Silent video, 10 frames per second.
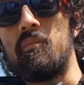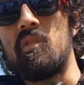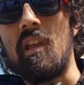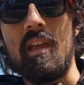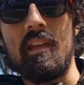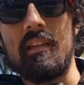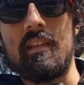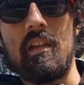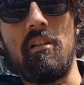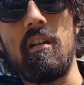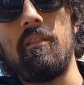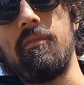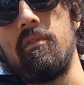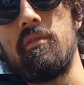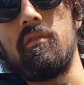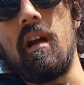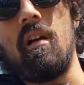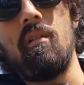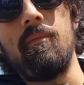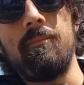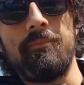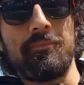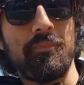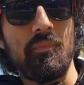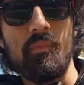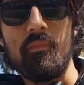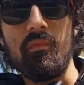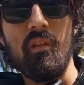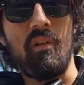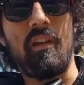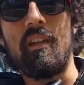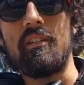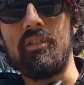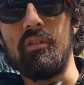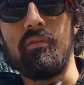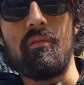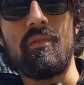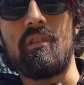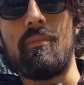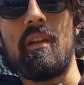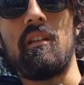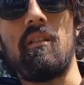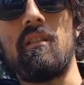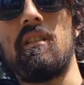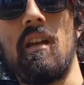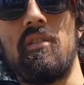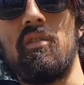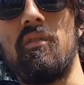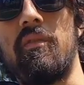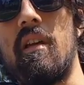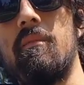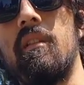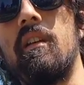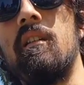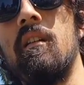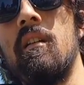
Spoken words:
staying in an area further out or getting 2 rooms depending on the size of your family.